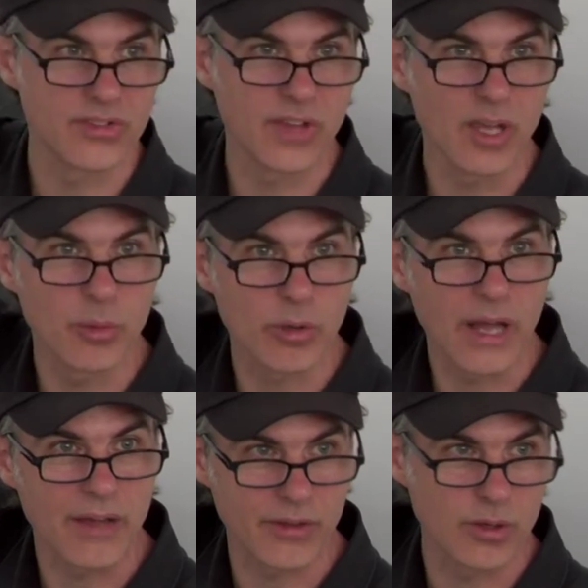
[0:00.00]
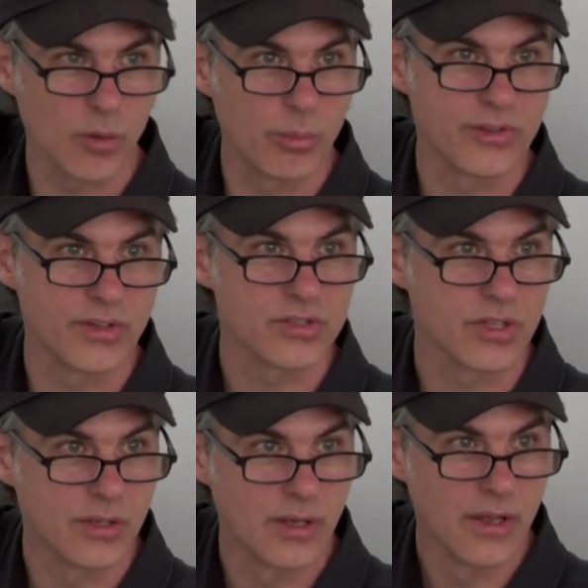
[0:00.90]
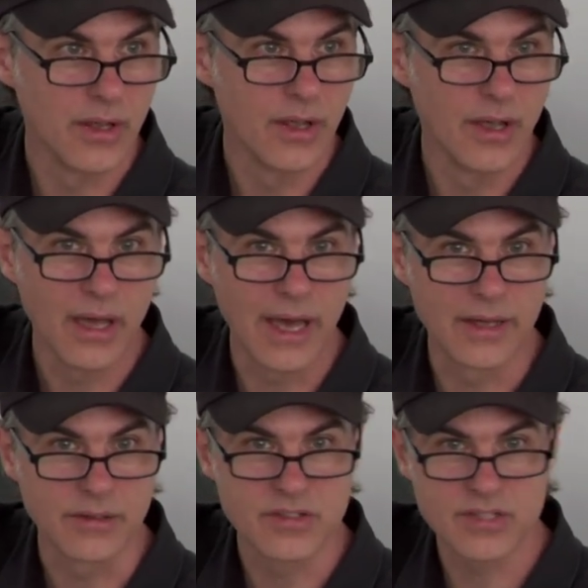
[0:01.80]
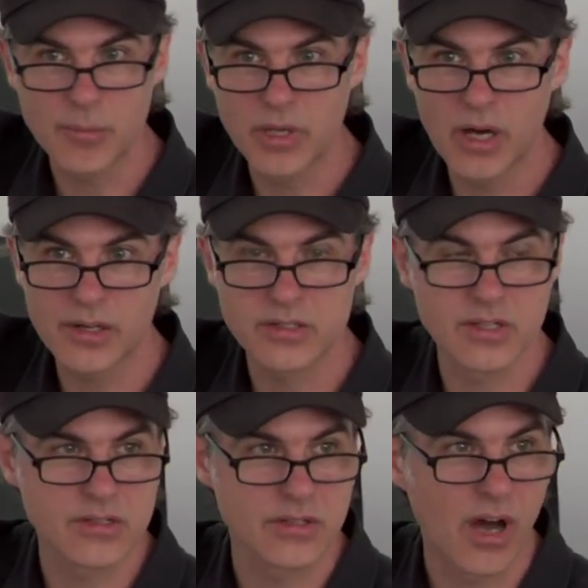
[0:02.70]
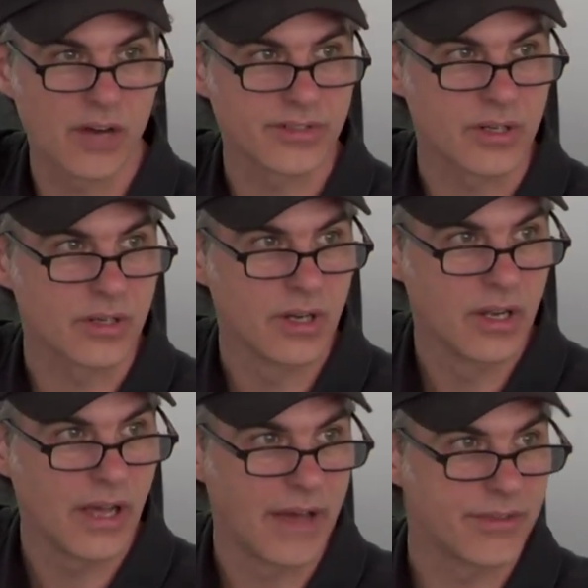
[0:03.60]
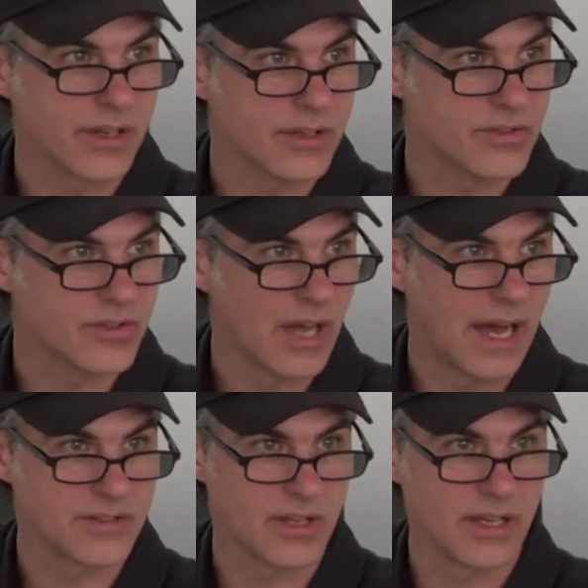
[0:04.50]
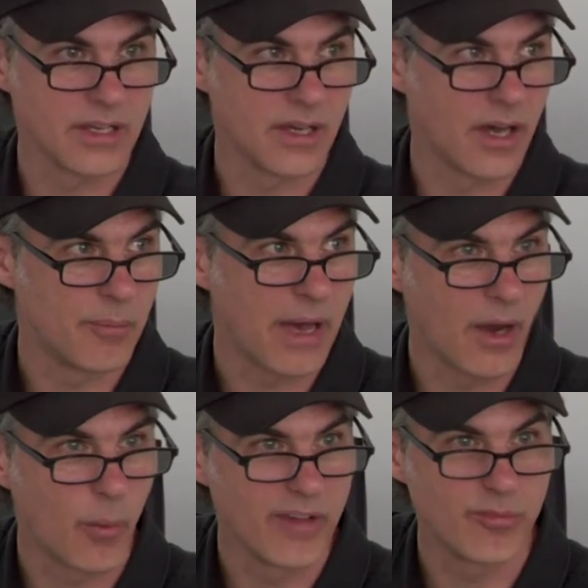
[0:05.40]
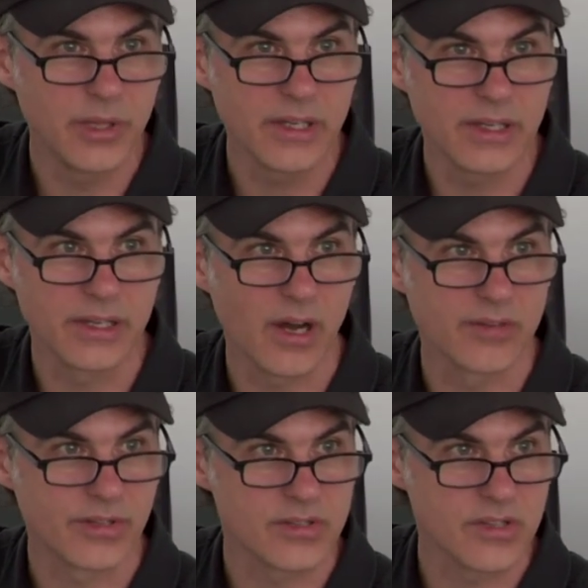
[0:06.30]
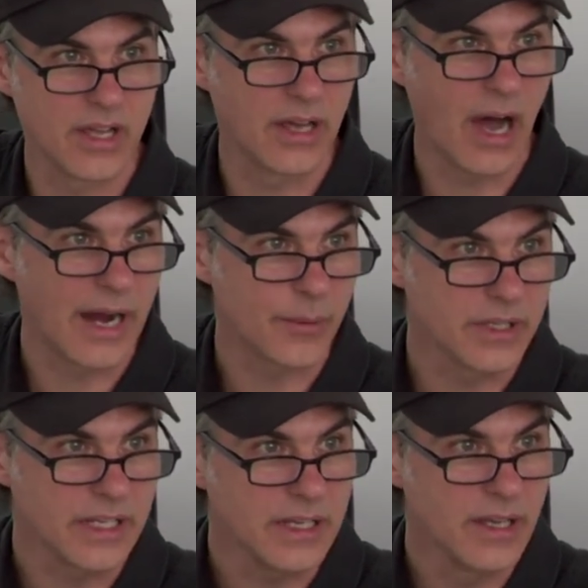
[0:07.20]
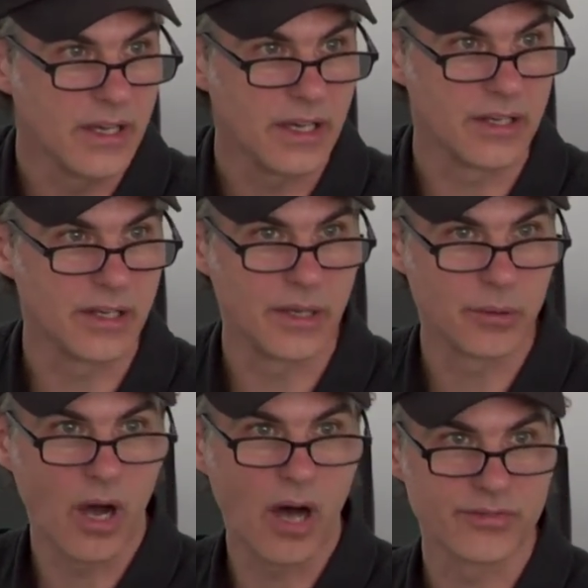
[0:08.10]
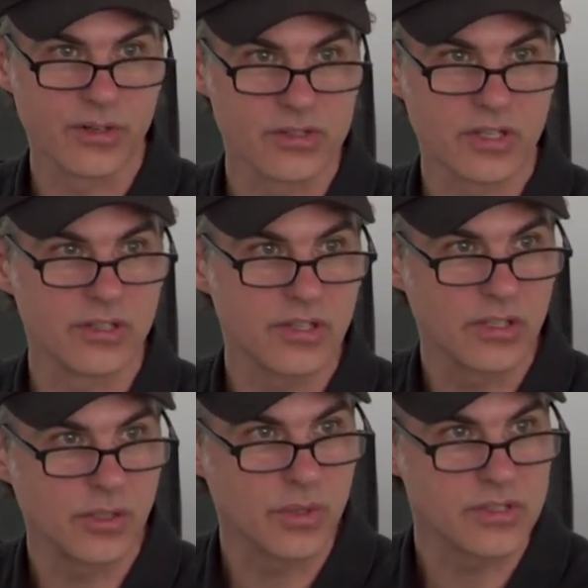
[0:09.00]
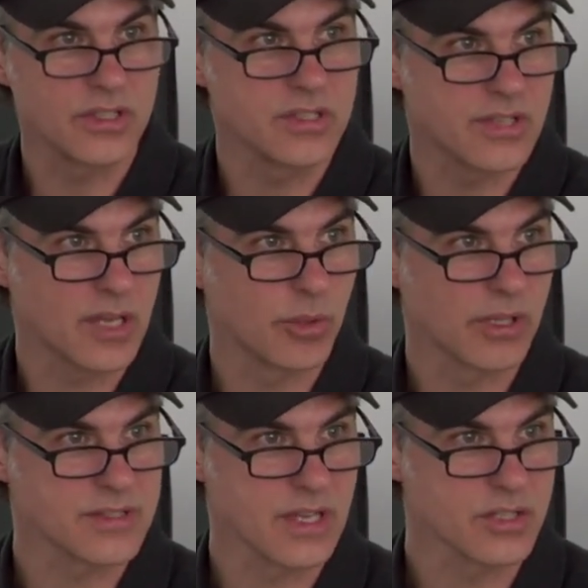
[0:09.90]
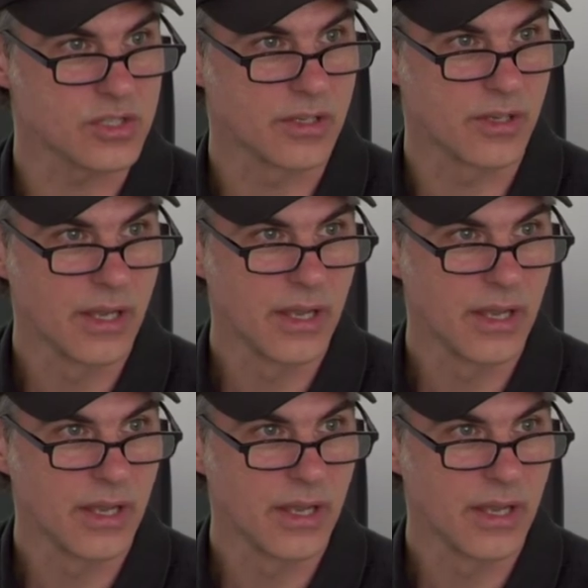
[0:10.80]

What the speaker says: a stable ethical position. And semiotics doesn't offer ethics as a way of being. It offers irony. It offers continuous destabilization.